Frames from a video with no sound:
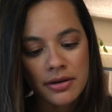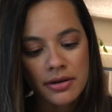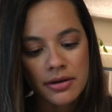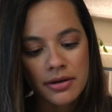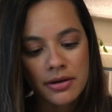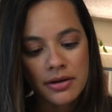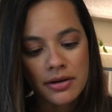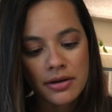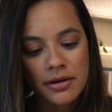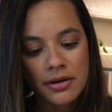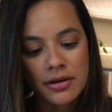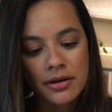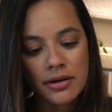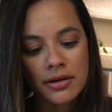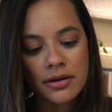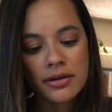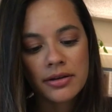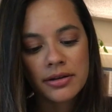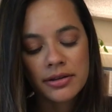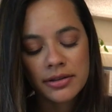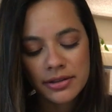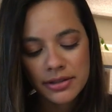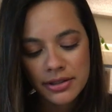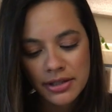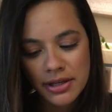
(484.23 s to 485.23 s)
oh
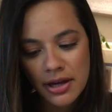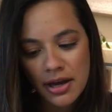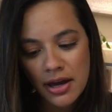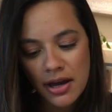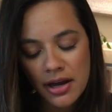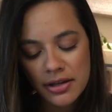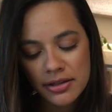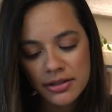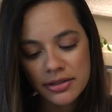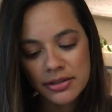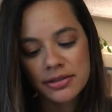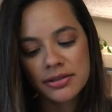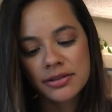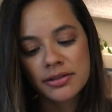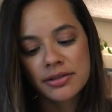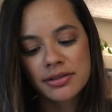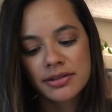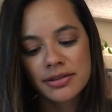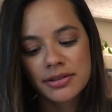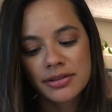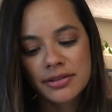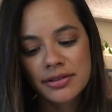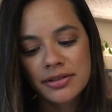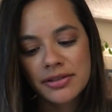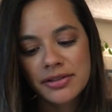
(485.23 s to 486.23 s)
God,
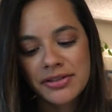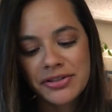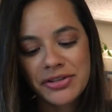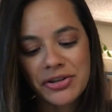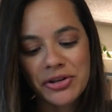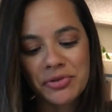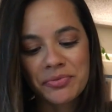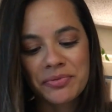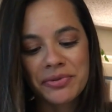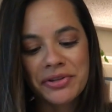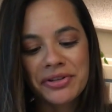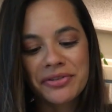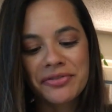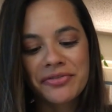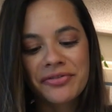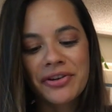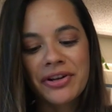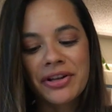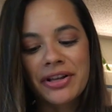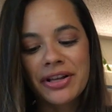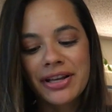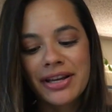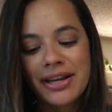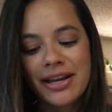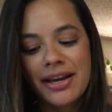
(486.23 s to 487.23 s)
so
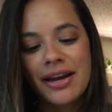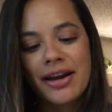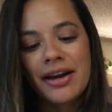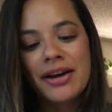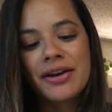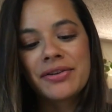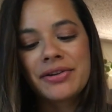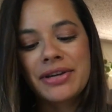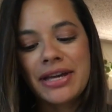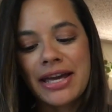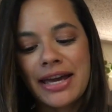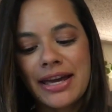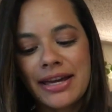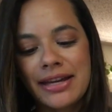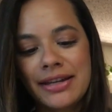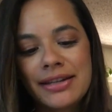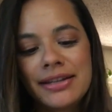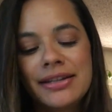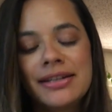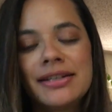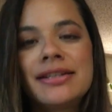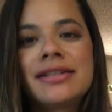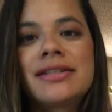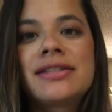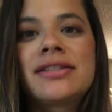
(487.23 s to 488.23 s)
beautiful. Okay,
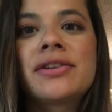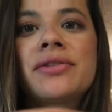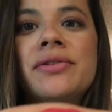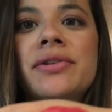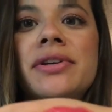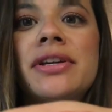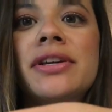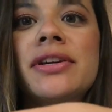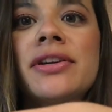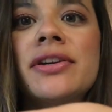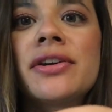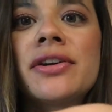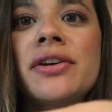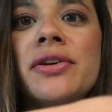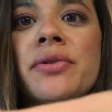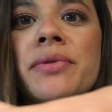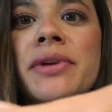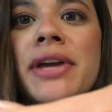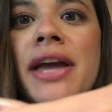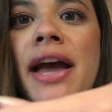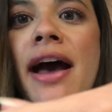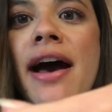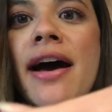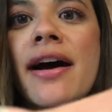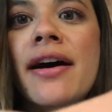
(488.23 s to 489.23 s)
so here we
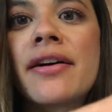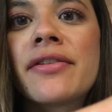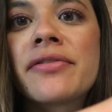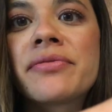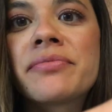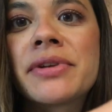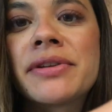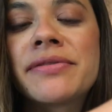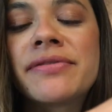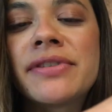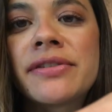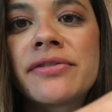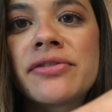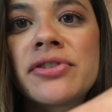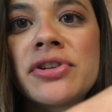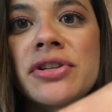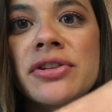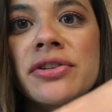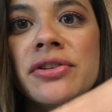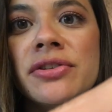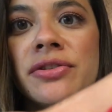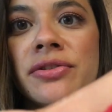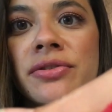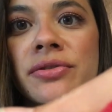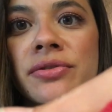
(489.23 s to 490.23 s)
have my favorite
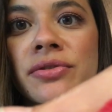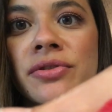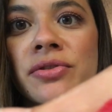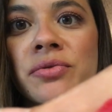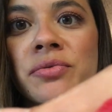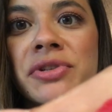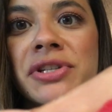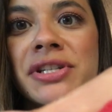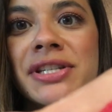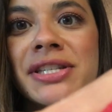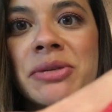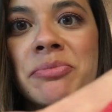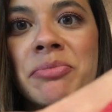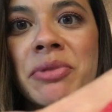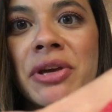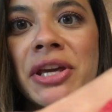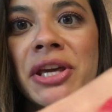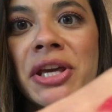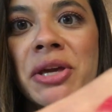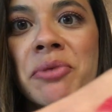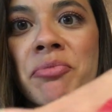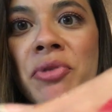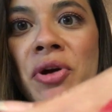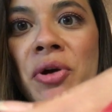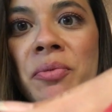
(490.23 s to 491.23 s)
nude, which is a
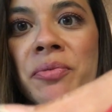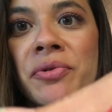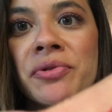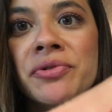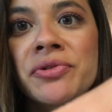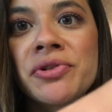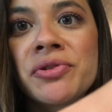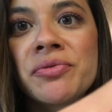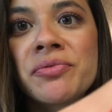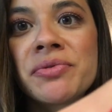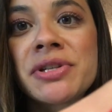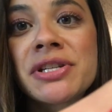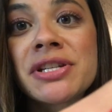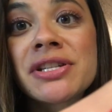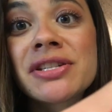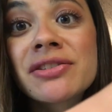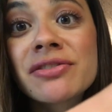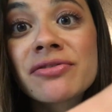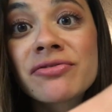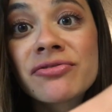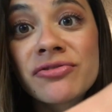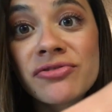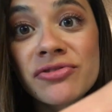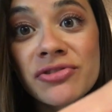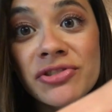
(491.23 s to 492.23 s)
pinky purple nude, which is
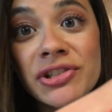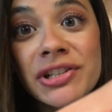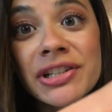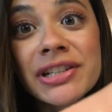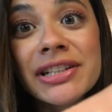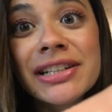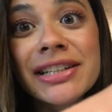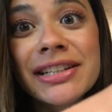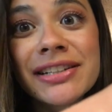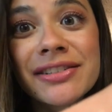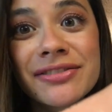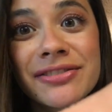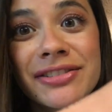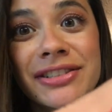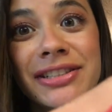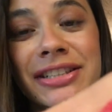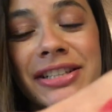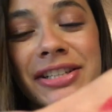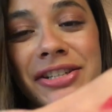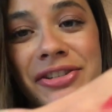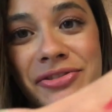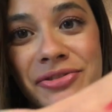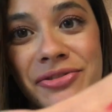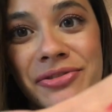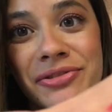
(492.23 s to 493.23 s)
really,
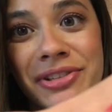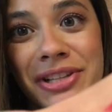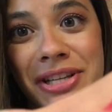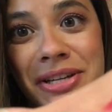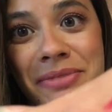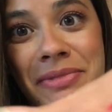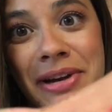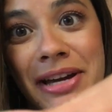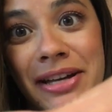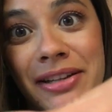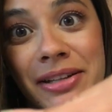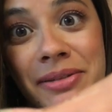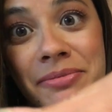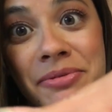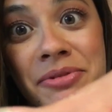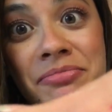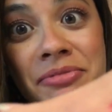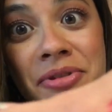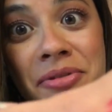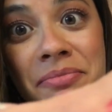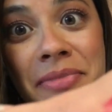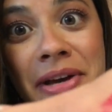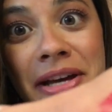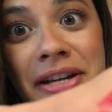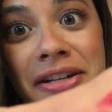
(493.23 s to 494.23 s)
really, truly my lips
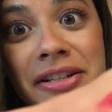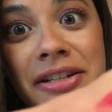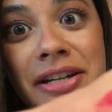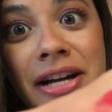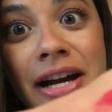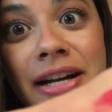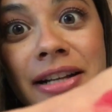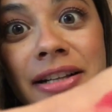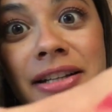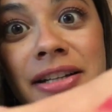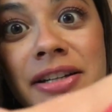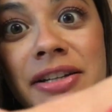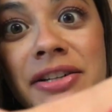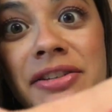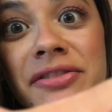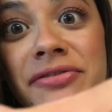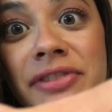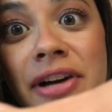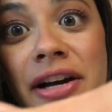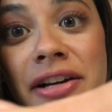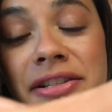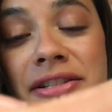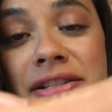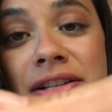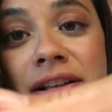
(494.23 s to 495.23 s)
but better color,
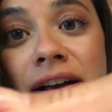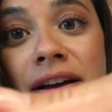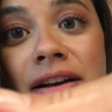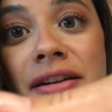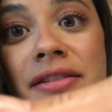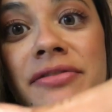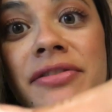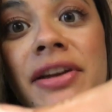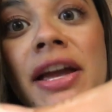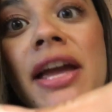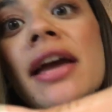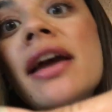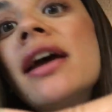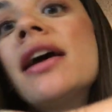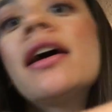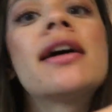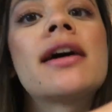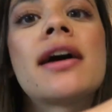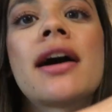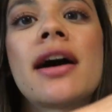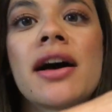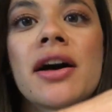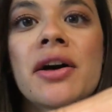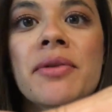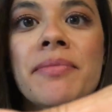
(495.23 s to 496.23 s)
Foxglove.
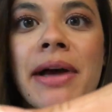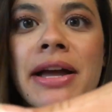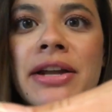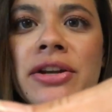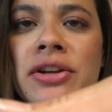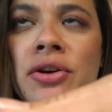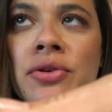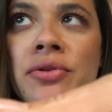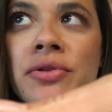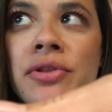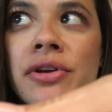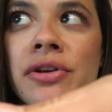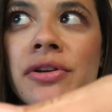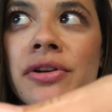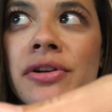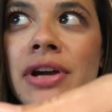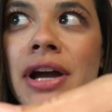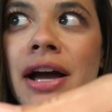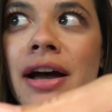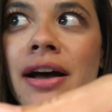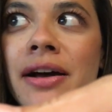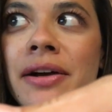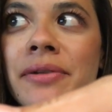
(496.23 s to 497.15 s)
I know they're